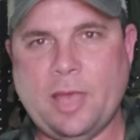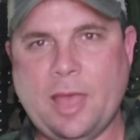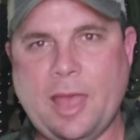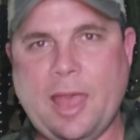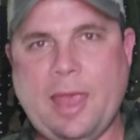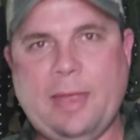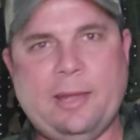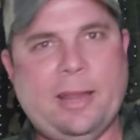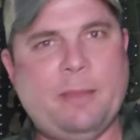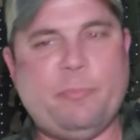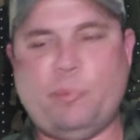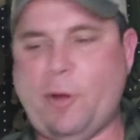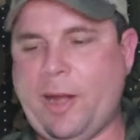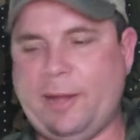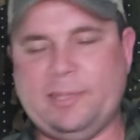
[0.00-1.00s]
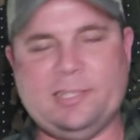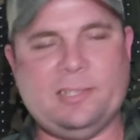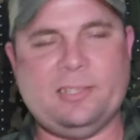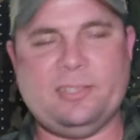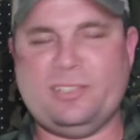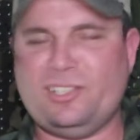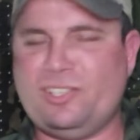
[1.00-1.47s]
and it breaks
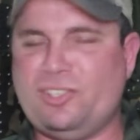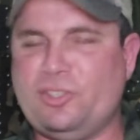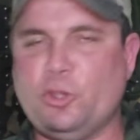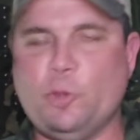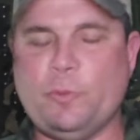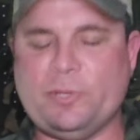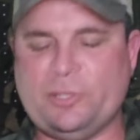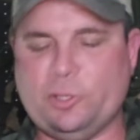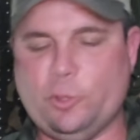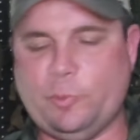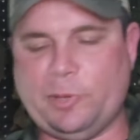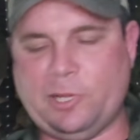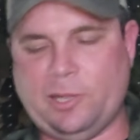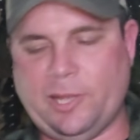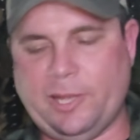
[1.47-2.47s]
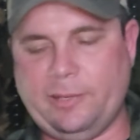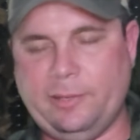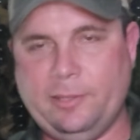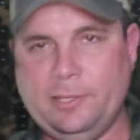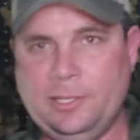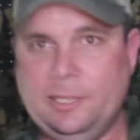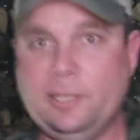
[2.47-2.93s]
super, super clean.
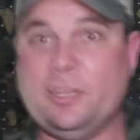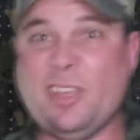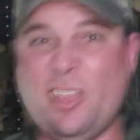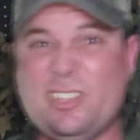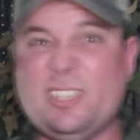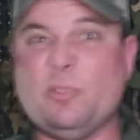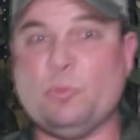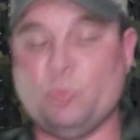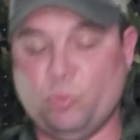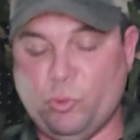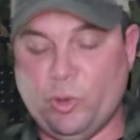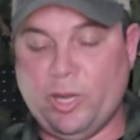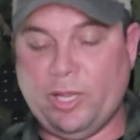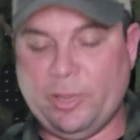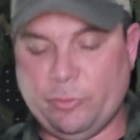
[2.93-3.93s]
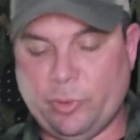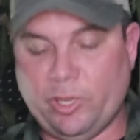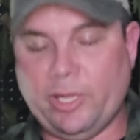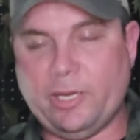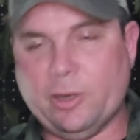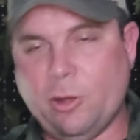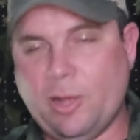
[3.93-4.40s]
Yeah, it's a really,
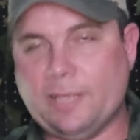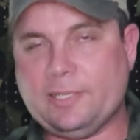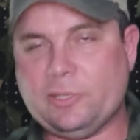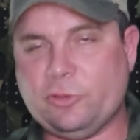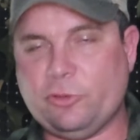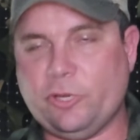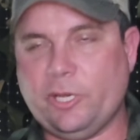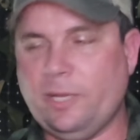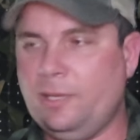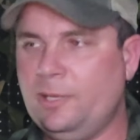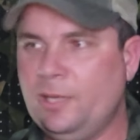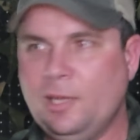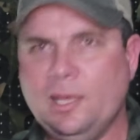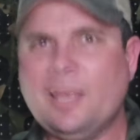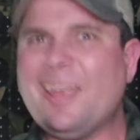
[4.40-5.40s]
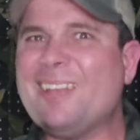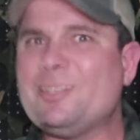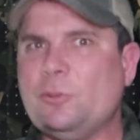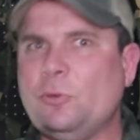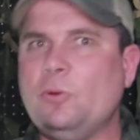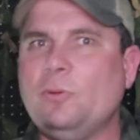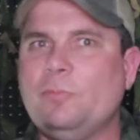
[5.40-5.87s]
really nice trigger. It's
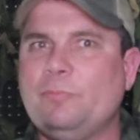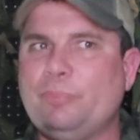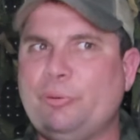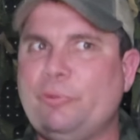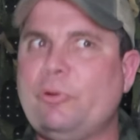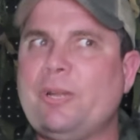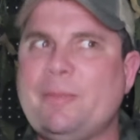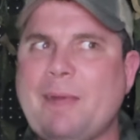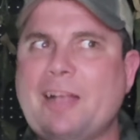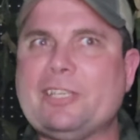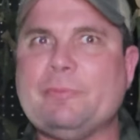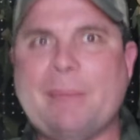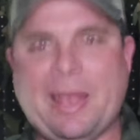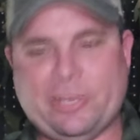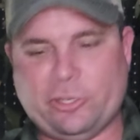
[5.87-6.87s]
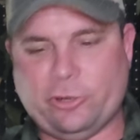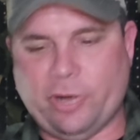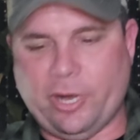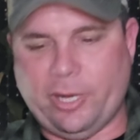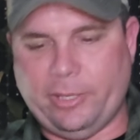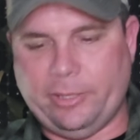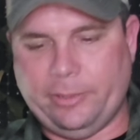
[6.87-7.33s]
pretty much match
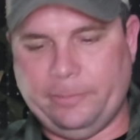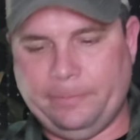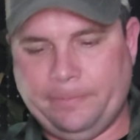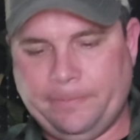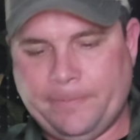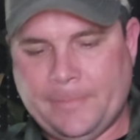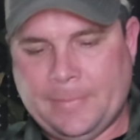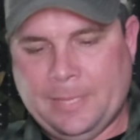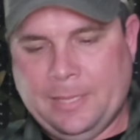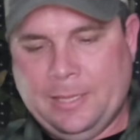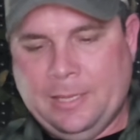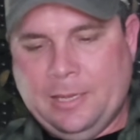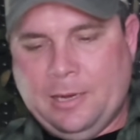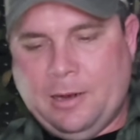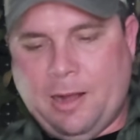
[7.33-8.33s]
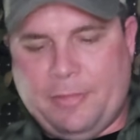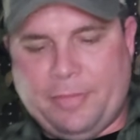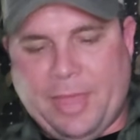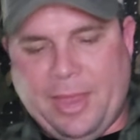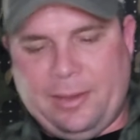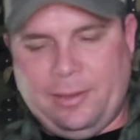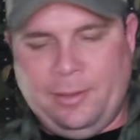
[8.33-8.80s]
grade. All right,
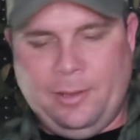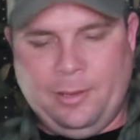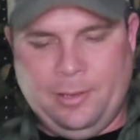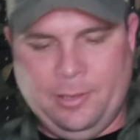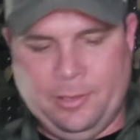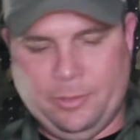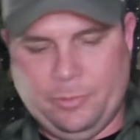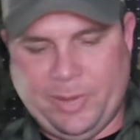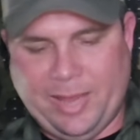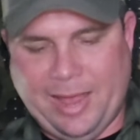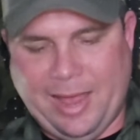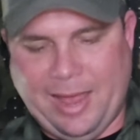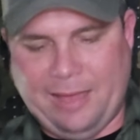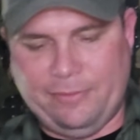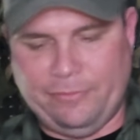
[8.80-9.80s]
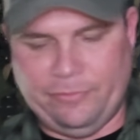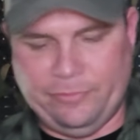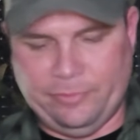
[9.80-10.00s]
then we have,